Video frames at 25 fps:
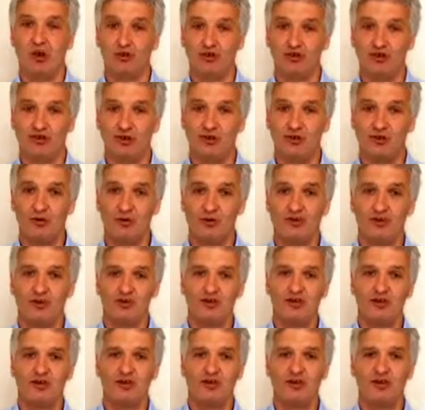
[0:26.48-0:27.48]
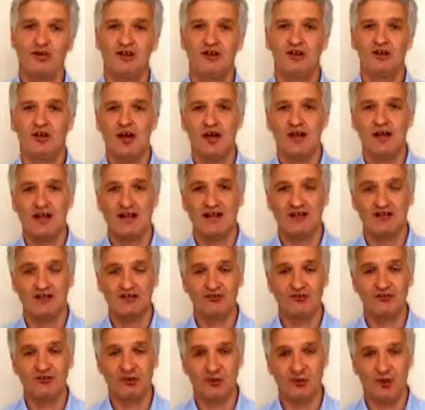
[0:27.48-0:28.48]
Also,
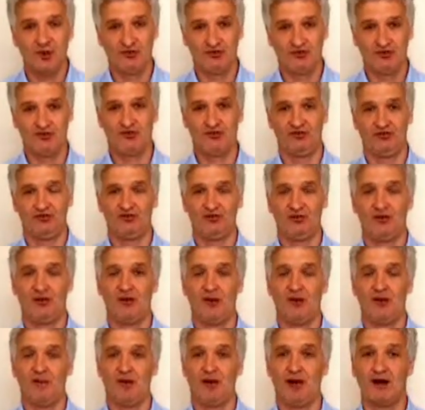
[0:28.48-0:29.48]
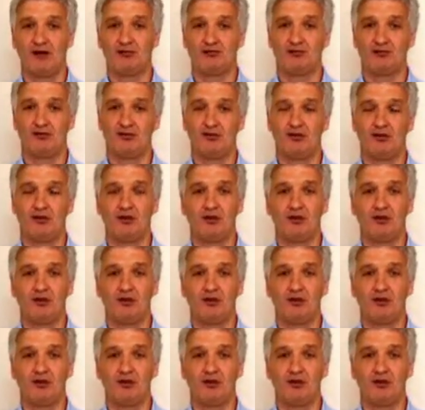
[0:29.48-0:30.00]
answer some questions about